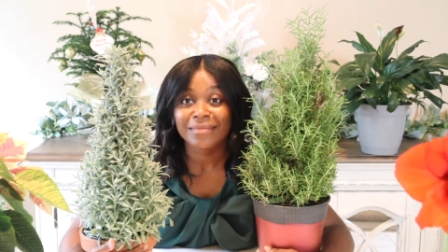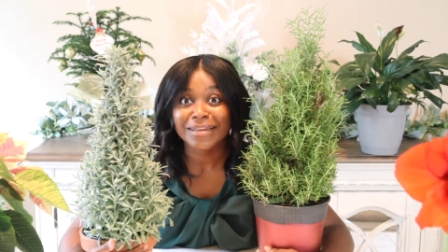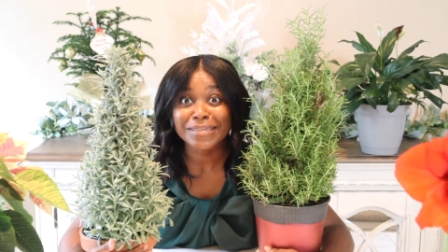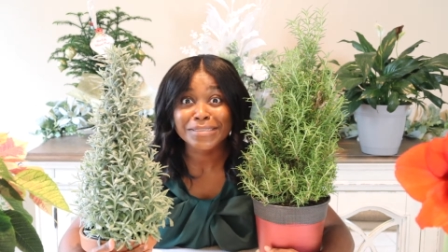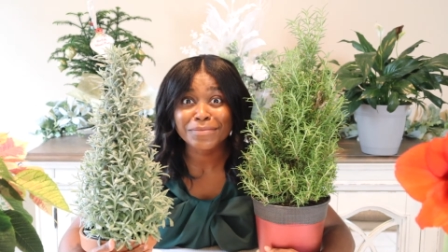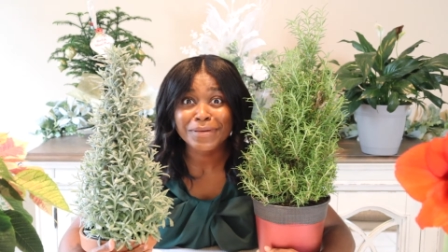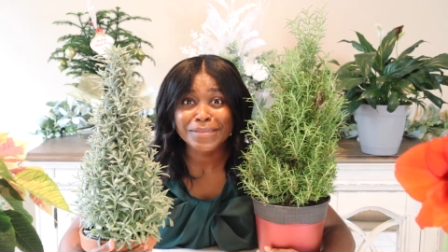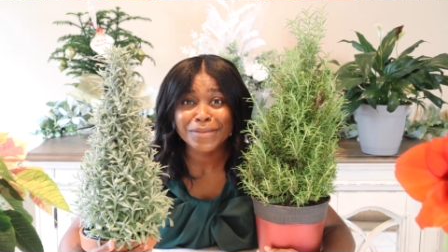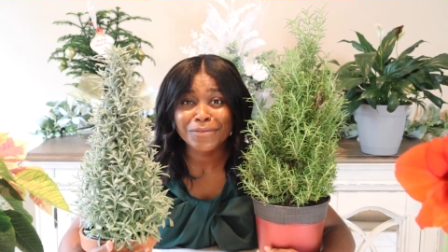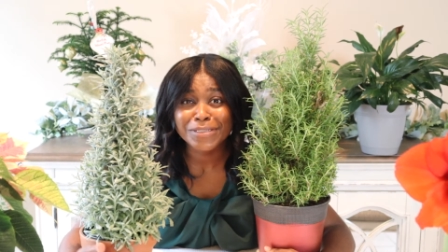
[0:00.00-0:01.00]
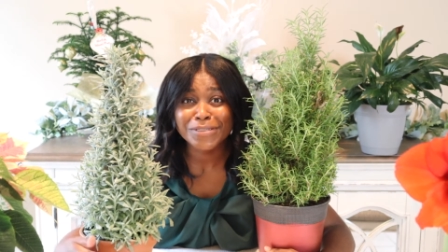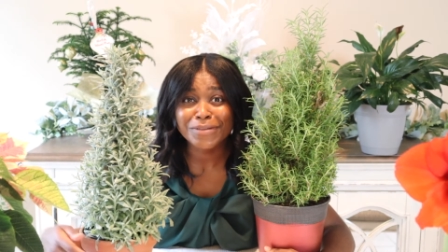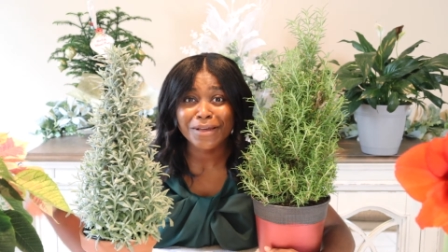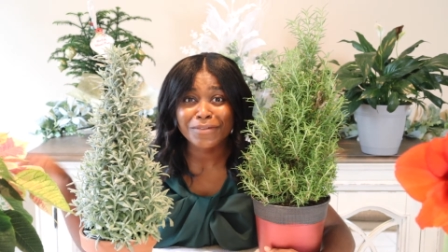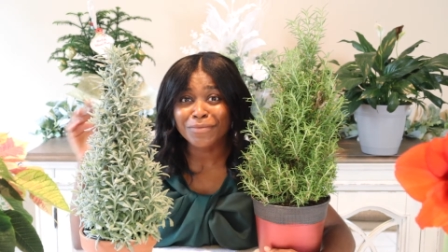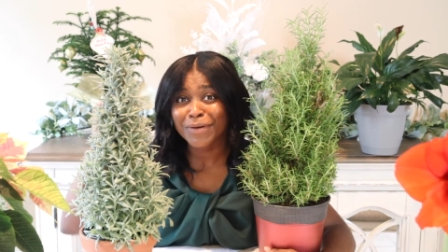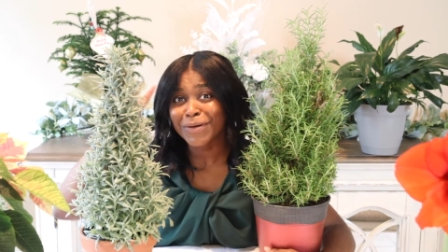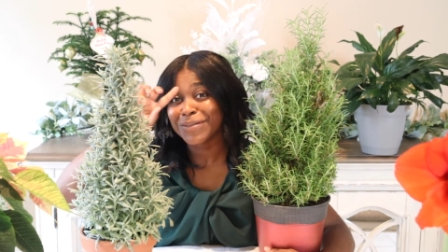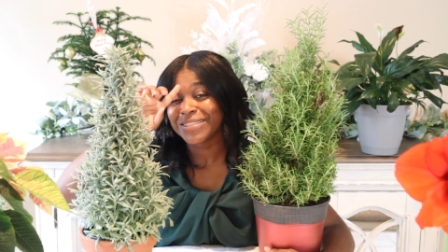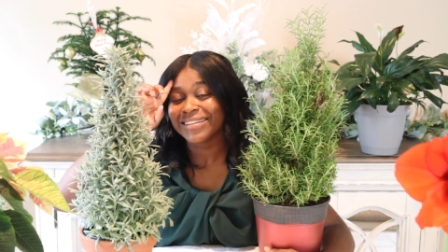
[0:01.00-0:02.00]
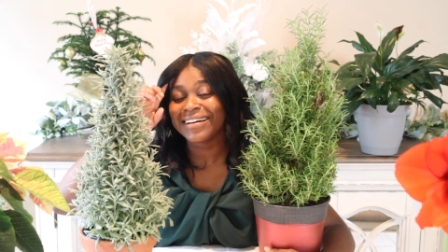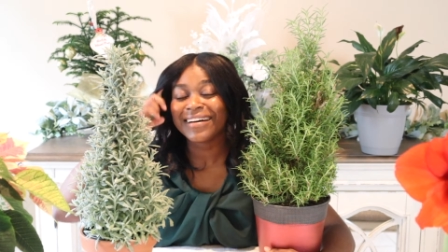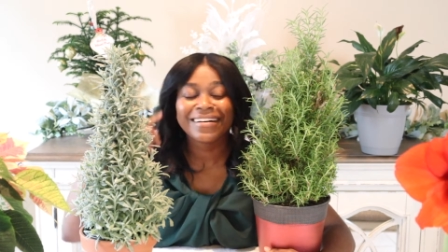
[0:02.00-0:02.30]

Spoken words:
It just depends on what you love the most.